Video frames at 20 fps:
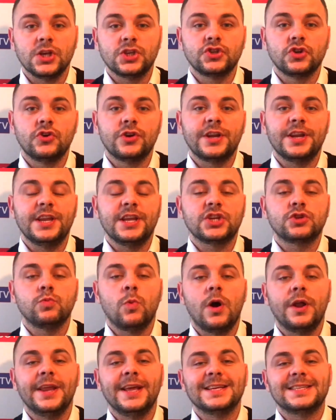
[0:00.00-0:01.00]
A draw in this
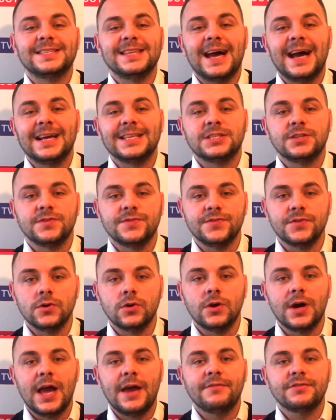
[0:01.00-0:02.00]
one is 9 to
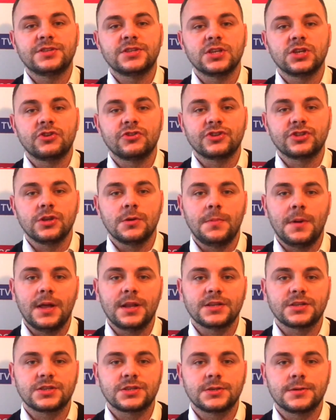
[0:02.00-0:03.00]
4, Everton Crystal
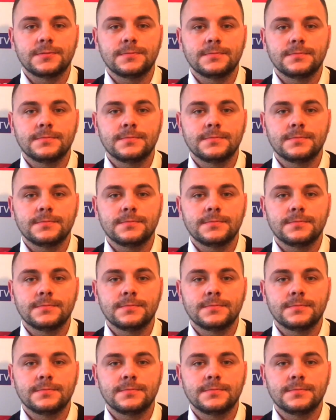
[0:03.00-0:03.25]
Palace.